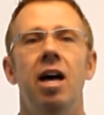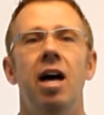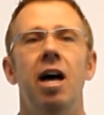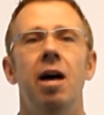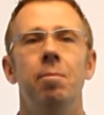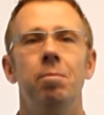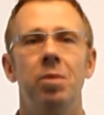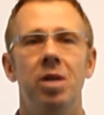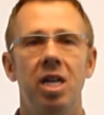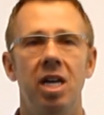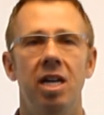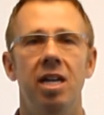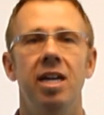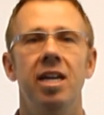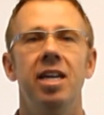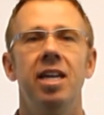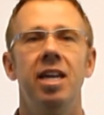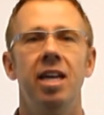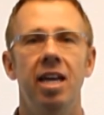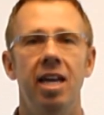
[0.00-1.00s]
I'm going
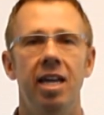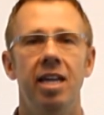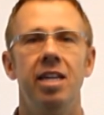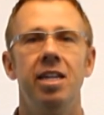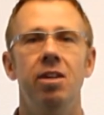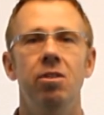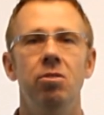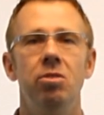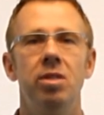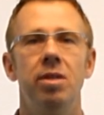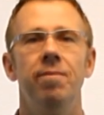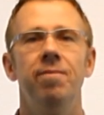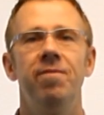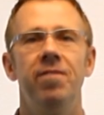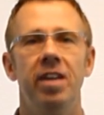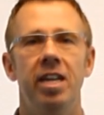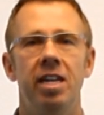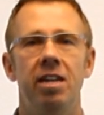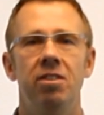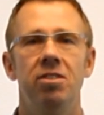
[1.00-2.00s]
to get you some
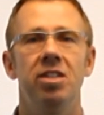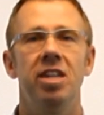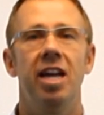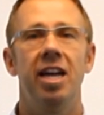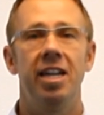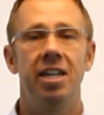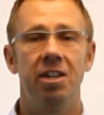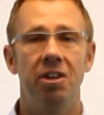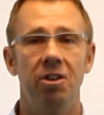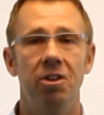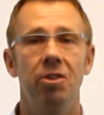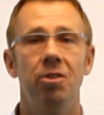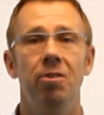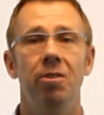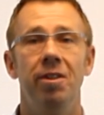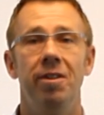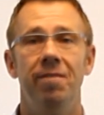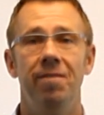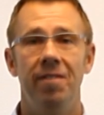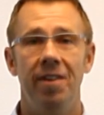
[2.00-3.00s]
figures, and you're
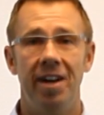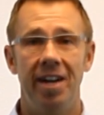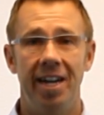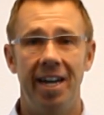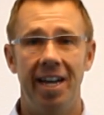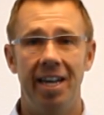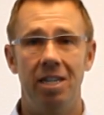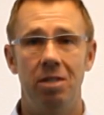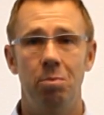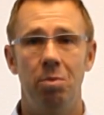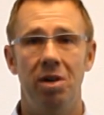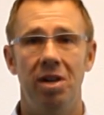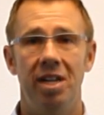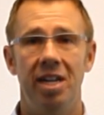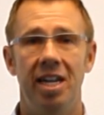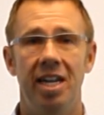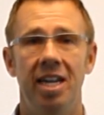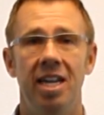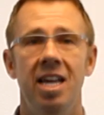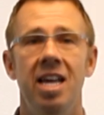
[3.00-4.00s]
going to finance, buddy.